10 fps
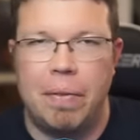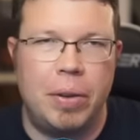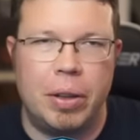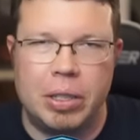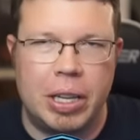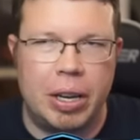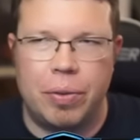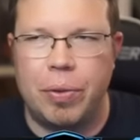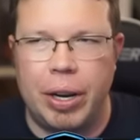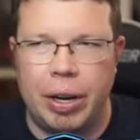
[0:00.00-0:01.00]
it feels
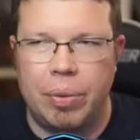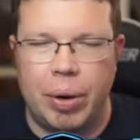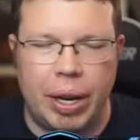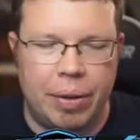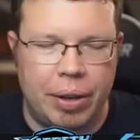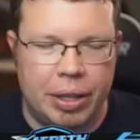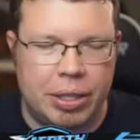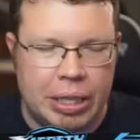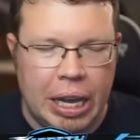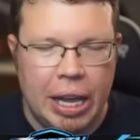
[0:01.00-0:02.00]
like free, right?
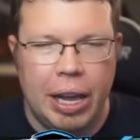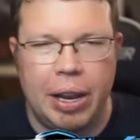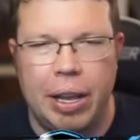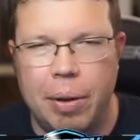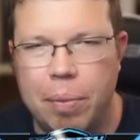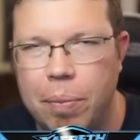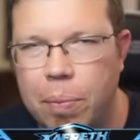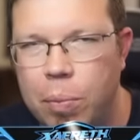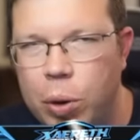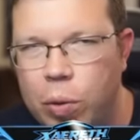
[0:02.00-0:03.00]
It
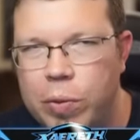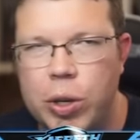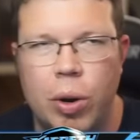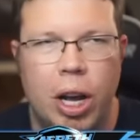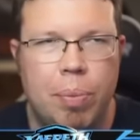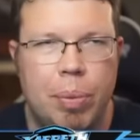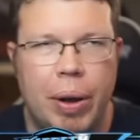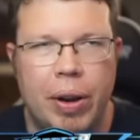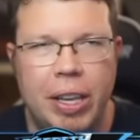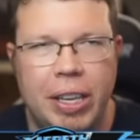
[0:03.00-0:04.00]
moves you up
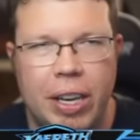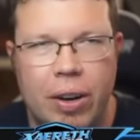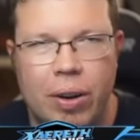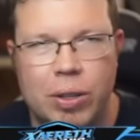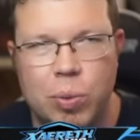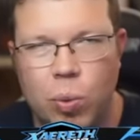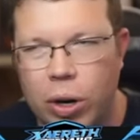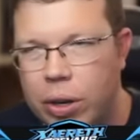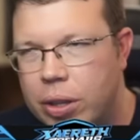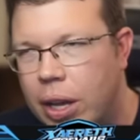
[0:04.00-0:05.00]
about a year's
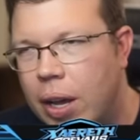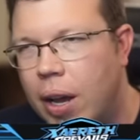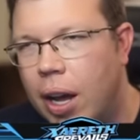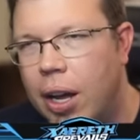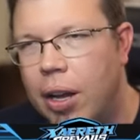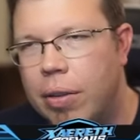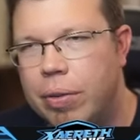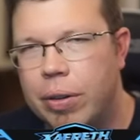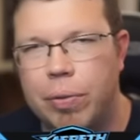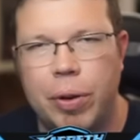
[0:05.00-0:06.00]
worth
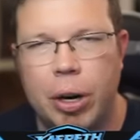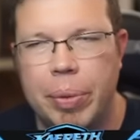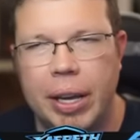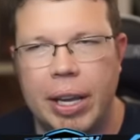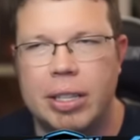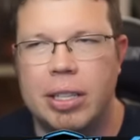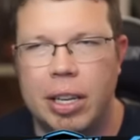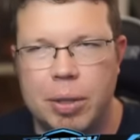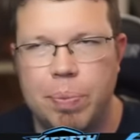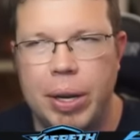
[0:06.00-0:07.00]
of farming.
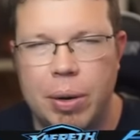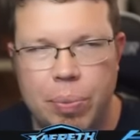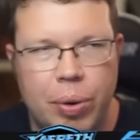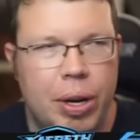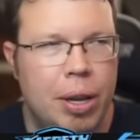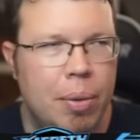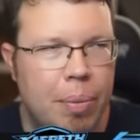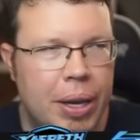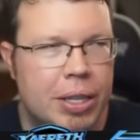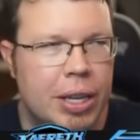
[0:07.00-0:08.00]
It's been pretty
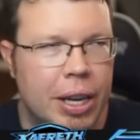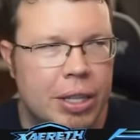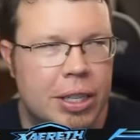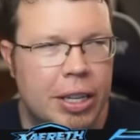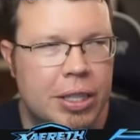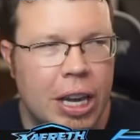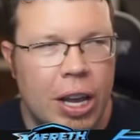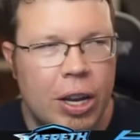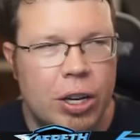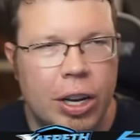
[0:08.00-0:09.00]
amazing. It
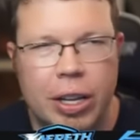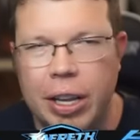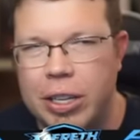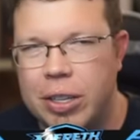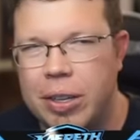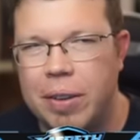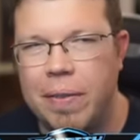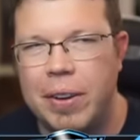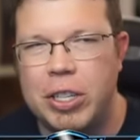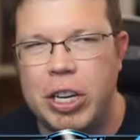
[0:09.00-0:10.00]

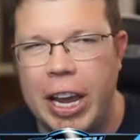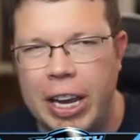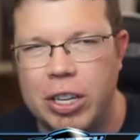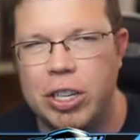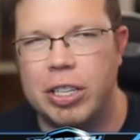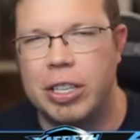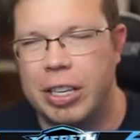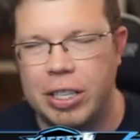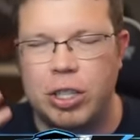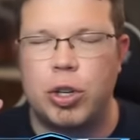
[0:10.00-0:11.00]
changes
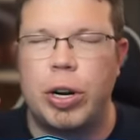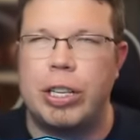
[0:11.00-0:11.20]
things. It's